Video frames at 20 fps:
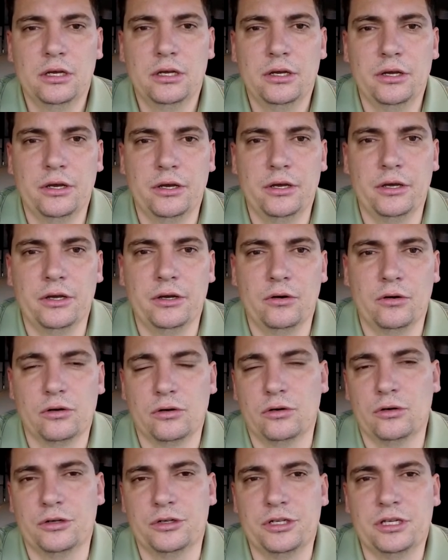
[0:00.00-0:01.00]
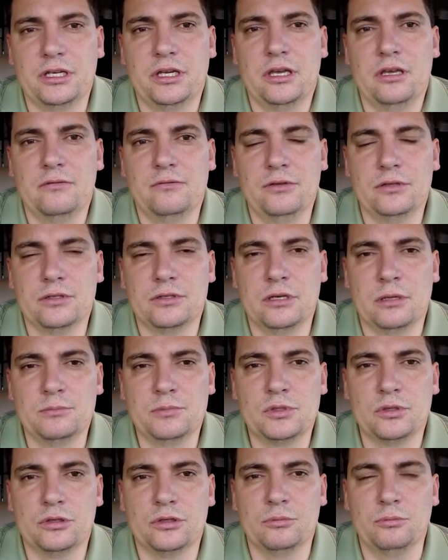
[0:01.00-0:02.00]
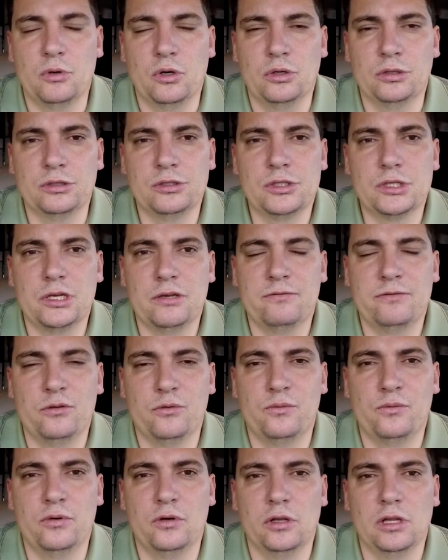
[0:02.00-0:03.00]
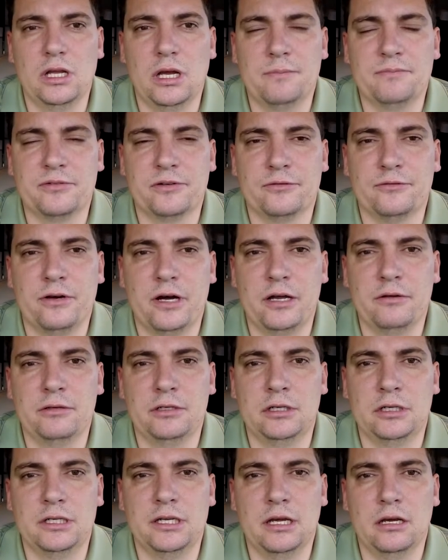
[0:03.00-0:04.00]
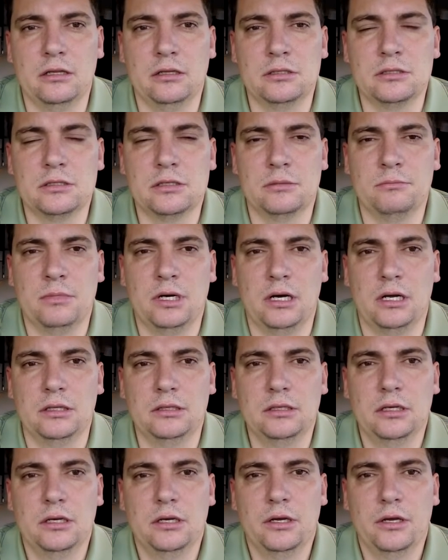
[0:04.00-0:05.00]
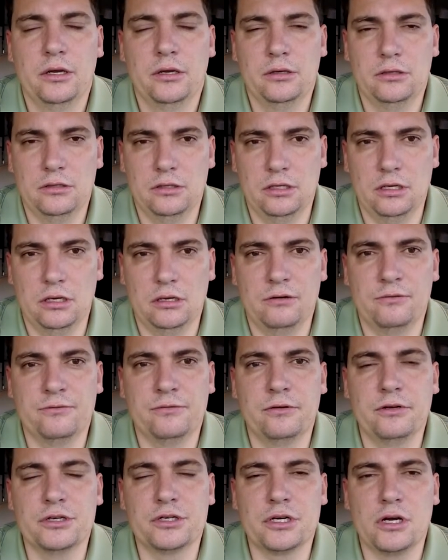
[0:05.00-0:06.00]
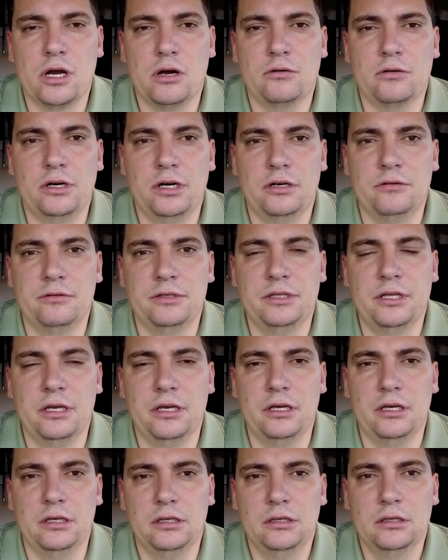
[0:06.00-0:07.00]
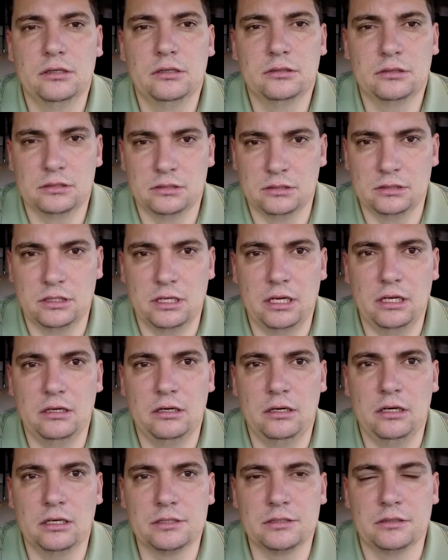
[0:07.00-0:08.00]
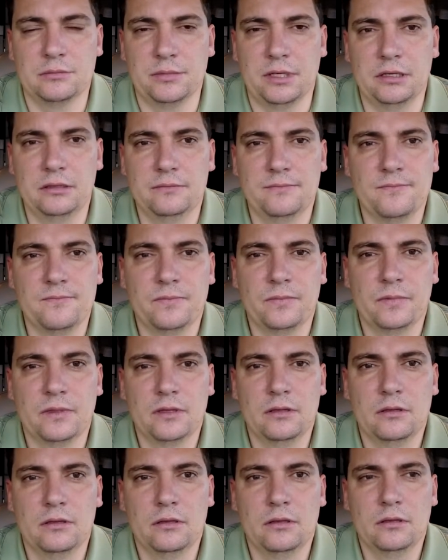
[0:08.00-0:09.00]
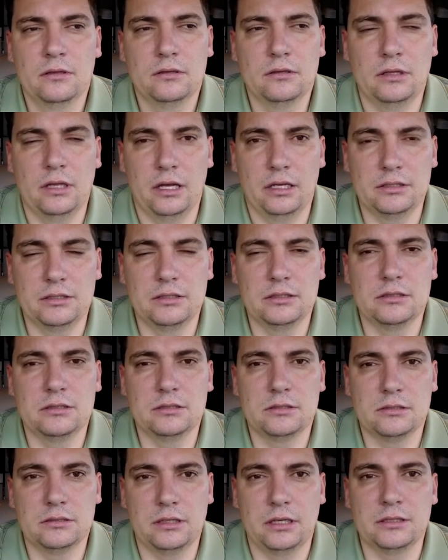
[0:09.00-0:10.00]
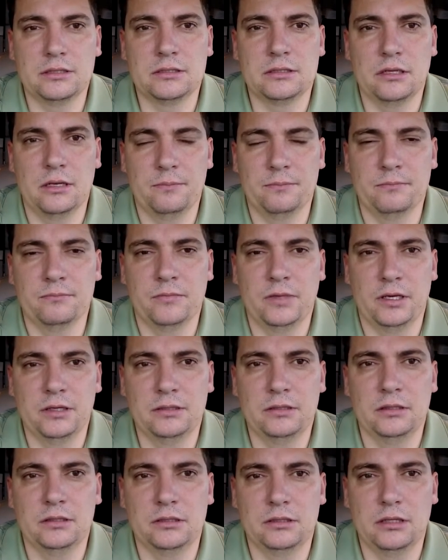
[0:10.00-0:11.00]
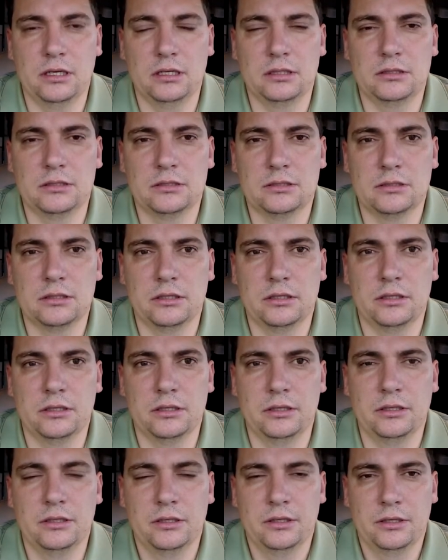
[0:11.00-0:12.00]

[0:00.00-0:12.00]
uh, or, or they gave you some sort of bonus if you fuel up for 500 gallons a month you get a free shower every day isn't that awesome eh that's that's something I think that's uh,